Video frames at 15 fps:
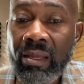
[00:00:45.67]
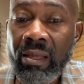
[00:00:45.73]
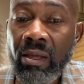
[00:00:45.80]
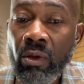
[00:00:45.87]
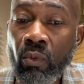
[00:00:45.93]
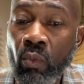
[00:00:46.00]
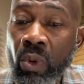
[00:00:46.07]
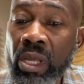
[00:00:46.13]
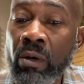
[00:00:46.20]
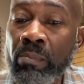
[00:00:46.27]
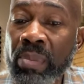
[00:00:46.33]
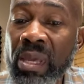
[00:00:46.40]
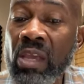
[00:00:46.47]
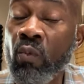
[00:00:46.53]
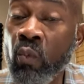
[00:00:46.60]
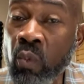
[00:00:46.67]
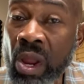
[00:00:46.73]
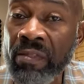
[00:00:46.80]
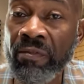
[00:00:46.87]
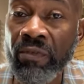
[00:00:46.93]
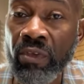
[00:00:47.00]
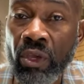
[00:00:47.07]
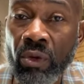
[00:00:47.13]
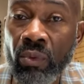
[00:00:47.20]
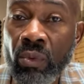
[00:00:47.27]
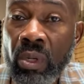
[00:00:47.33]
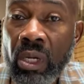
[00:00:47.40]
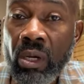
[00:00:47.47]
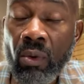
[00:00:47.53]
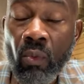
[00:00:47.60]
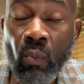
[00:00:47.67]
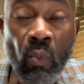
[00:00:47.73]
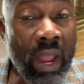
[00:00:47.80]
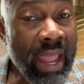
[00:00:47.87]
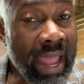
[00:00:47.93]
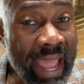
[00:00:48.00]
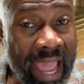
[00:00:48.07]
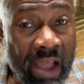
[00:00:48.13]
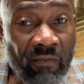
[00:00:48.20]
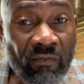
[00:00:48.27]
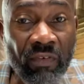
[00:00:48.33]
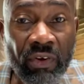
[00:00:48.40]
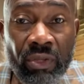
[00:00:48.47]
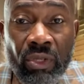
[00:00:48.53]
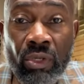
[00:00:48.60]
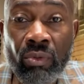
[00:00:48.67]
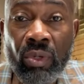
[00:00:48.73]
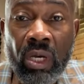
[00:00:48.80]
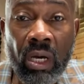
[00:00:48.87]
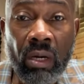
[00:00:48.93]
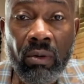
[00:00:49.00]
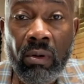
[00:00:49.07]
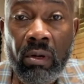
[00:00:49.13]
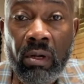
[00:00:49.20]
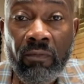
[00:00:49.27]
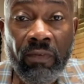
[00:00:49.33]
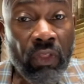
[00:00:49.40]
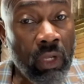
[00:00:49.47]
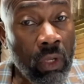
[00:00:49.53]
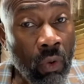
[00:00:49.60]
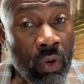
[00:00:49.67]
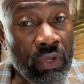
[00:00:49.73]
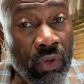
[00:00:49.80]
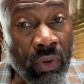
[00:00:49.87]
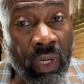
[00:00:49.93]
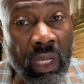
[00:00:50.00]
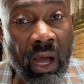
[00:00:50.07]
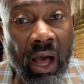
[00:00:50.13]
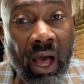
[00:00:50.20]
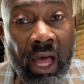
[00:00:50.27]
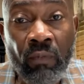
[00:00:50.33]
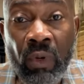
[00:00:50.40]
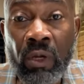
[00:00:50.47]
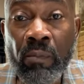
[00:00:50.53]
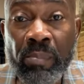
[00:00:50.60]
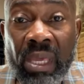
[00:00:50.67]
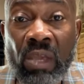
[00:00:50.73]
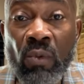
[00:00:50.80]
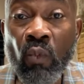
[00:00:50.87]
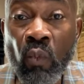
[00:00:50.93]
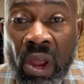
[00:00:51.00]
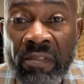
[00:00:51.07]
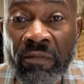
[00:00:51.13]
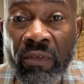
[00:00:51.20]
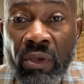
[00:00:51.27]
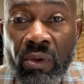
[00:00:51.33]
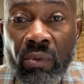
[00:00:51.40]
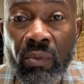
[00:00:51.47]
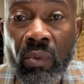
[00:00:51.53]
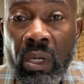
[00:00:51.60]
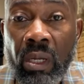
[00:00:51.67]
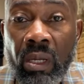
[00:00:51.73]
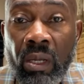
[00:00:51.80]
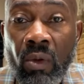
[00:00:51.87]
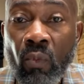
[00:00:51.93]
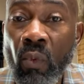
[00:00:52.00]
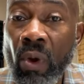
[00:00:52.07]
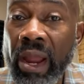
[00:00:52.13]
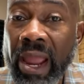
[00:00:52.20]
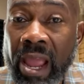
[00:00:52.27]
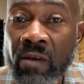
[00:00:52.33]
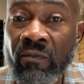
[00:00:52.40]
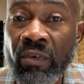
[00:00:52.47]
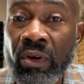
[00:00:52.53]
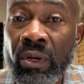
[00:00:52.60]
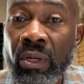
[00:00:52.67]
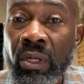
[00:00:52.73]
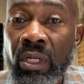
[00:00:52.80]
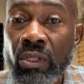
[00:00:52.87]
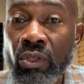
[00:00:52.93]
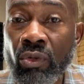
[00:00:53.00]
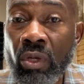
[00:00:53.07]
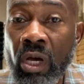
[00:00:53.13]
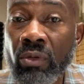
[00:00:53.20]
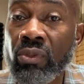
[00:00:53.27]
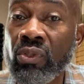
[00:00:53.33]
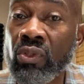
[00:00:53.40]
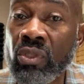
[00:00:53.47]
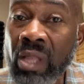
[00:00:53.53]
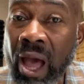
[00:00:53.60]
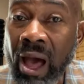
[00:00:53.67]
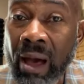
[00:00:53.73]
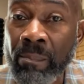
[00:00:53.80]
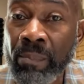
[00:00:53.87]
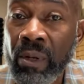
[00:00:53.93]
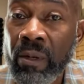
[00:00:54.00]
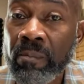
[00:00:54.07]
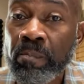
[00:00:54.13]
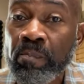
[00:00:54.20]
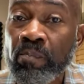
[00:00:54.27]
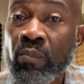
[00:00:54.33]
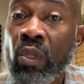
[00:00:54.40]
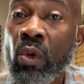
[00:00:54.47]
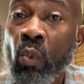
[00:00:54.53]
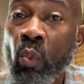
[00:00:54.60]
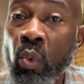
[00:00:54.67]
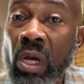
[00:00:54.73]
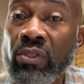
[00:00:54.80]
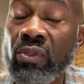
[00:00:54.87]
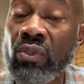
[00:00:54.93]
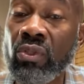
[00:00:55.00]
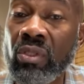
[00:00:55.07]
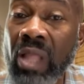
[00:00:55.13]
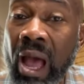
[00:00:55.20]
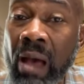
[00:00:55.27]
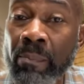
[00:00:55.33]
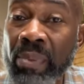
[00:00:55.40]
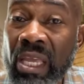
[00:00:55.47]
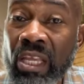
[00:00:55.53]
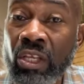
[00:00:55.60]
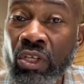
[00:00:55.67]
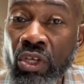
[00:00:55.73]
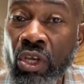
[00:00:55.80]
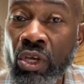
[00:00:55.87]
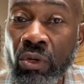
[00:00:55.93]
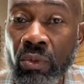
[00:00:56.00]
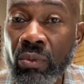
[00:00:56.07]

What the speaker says: will be with you wherever you go. For the Lord your God will be with you wherever you go. Stop what's stopping you.